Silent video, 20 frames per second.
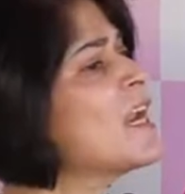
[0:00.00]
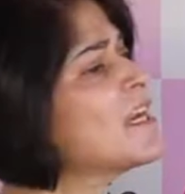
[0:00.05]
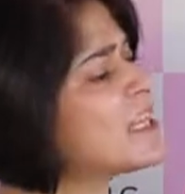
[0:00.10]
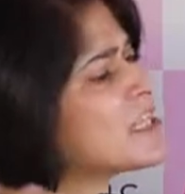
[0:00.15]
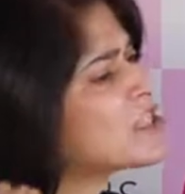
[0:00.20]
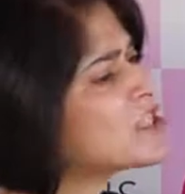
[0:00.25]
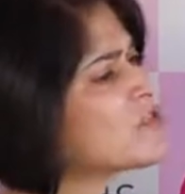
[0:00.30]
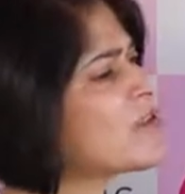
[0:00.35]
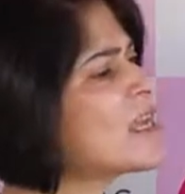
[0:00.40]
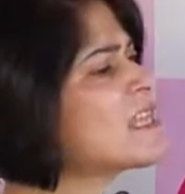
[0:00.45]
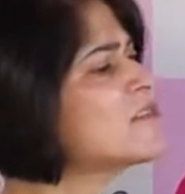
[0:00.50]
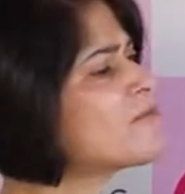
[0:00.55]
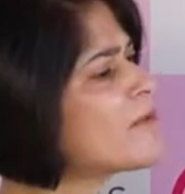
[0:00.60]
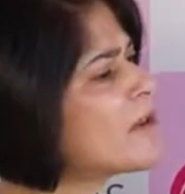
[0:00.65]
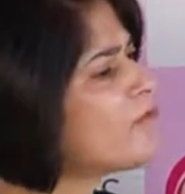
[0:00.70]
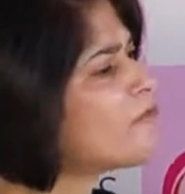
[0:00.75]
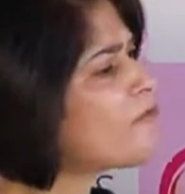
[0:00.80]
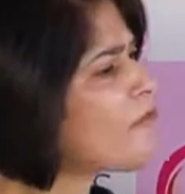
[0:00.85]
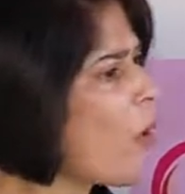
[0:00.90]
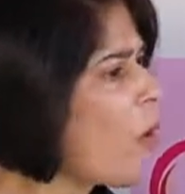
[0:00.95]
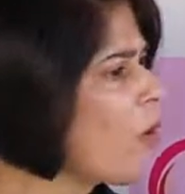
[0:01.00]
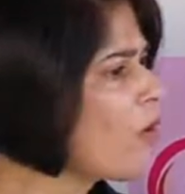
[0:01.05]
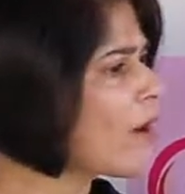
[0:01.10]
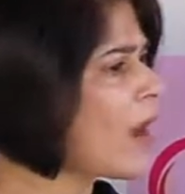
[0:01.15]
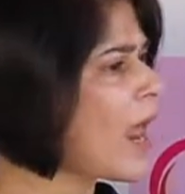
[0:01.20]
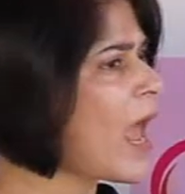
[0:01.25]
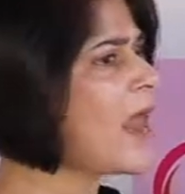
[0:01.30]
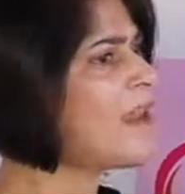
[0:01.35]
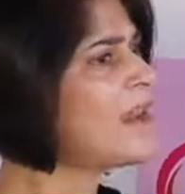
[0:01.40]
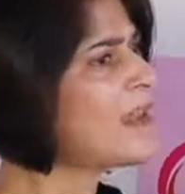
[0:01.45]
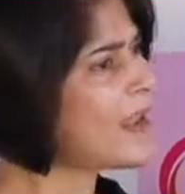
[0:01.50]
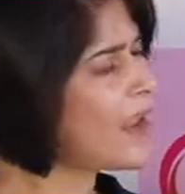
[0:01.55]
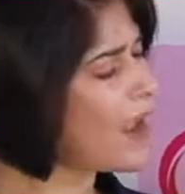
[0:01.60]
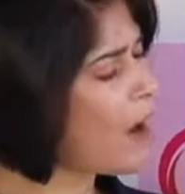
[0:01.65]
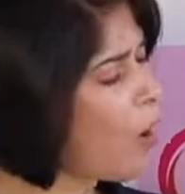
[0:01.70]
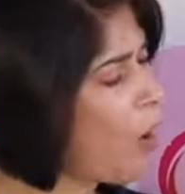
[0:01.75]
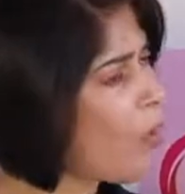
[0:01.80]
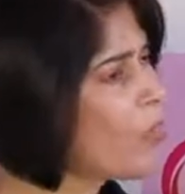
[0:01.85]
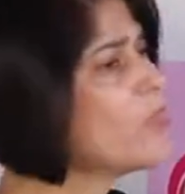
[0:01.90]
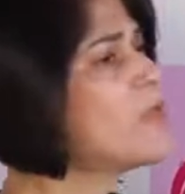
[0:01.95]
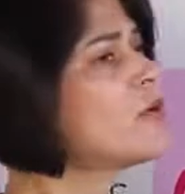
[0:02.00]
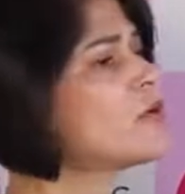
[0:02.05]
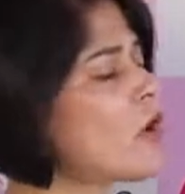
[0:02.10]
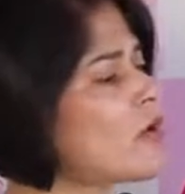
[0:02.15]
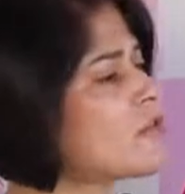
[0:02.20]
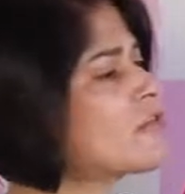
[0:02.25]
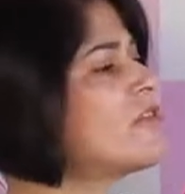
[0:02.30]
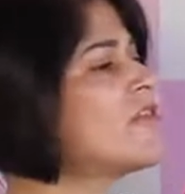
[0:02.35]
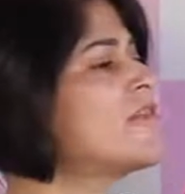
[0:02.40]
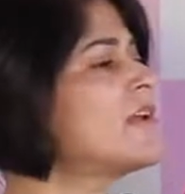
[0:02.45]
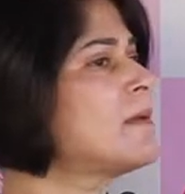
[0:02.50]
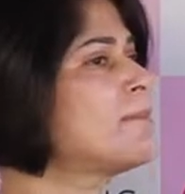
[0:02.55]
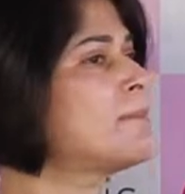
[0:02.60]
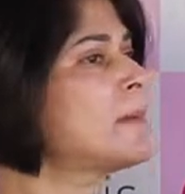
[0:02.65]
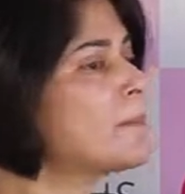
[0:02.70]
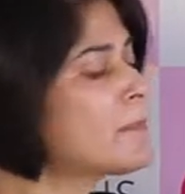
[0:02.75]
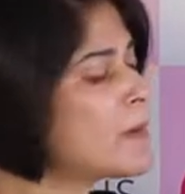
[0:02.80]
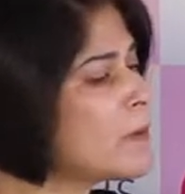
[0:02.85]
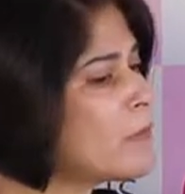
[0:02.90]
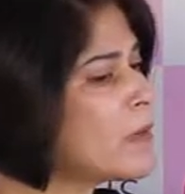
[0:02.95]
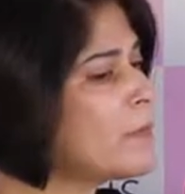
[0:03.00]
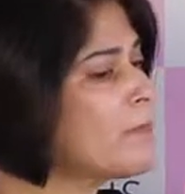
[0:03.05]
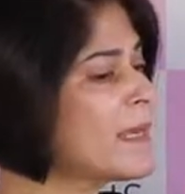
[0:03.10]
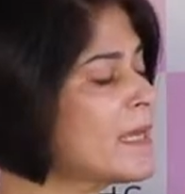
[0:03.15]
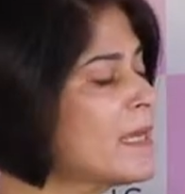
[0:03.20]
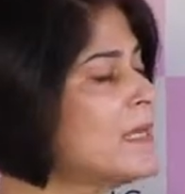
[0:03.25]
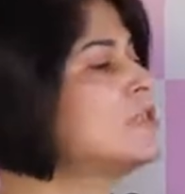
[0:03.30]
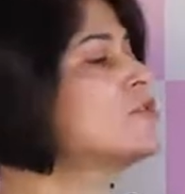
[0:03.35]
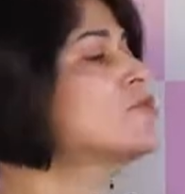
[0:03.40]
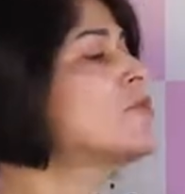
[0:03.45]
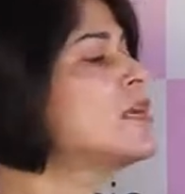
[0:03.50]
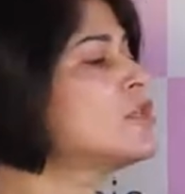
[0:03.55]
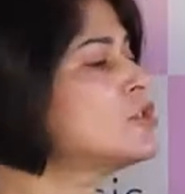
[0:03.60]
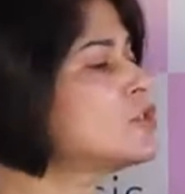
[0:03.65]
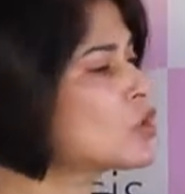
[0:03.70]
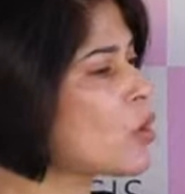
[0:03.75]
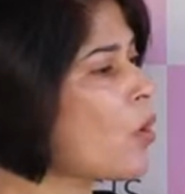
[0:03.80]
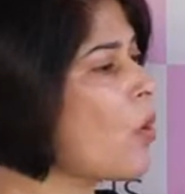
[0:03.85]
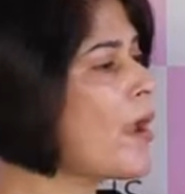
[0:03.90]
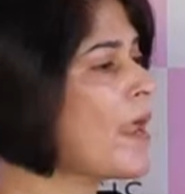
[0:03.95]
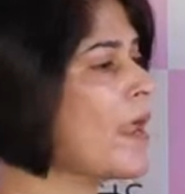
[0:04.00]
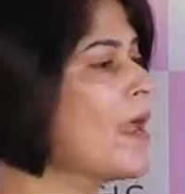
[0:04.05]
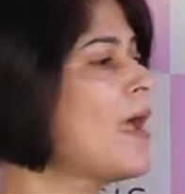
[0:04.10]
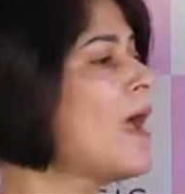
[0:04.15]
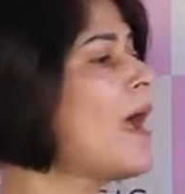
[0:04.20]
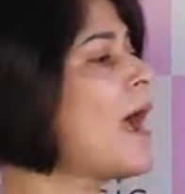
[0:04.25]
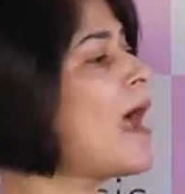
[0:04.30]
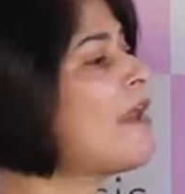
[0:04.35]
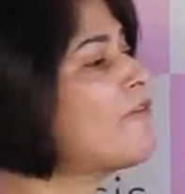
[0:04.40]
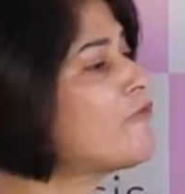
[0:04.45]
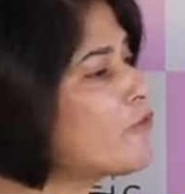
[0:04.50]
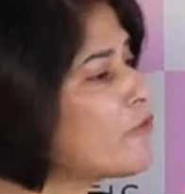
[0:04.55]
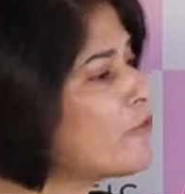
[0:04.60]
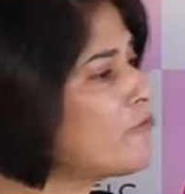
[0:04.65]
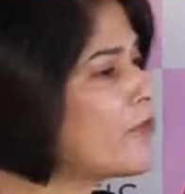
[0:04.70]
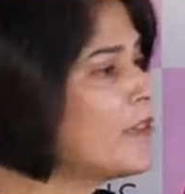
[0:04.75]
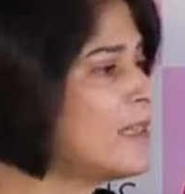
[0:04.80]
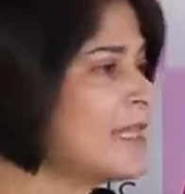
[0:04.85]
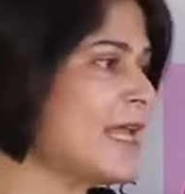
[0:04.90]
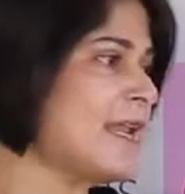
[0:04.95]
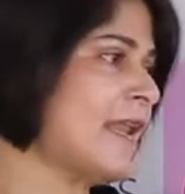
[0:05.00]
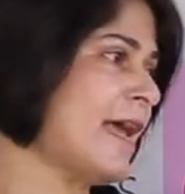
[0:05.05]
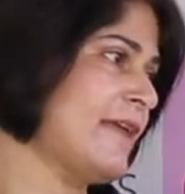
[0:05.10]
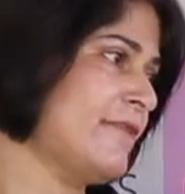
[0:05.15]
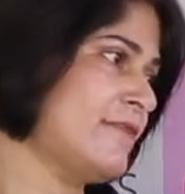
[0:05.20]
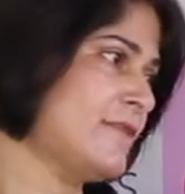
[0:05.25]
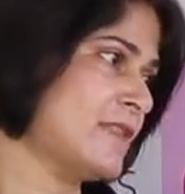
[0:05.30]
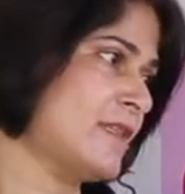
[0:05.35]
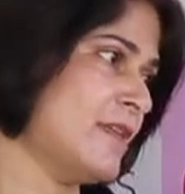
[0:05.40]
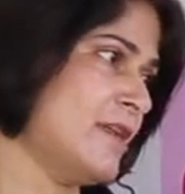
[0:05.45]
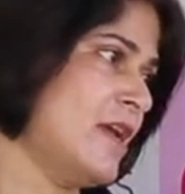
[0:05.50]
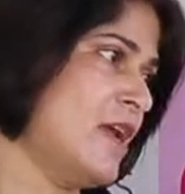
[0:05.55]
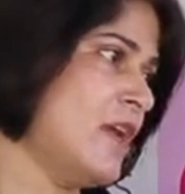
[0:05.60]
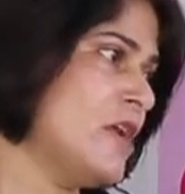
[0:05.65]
distress will fall, and on the contrary, people will begin to enjoy and fulfill their lives.